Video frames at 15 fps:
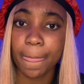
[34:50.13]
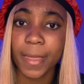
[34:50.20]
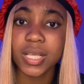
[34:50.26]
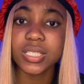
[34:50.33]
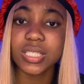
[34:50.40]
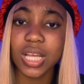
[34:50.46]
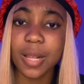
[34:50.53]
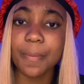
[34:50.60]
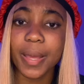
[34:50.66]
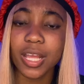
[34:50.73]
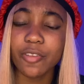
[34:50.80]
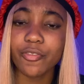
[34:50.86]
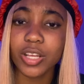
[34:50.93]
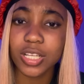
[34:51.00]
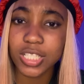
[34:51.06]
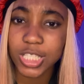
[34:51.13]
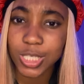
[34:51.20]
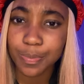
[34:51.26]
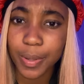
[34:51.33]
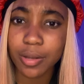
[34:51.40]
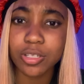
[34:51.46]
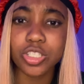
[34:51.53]
Start praying for your
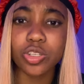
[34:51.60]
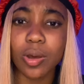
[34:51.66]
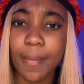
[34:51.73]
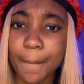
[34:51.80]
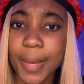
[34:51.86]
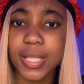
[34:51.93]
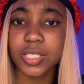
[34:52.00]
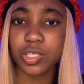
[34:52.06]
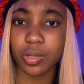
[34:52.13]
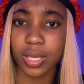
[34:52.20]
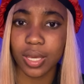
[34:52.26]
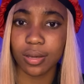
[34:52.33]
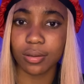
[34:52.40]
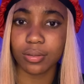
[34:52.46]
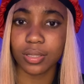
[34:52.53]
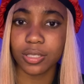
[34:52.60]
spiritual and mental health.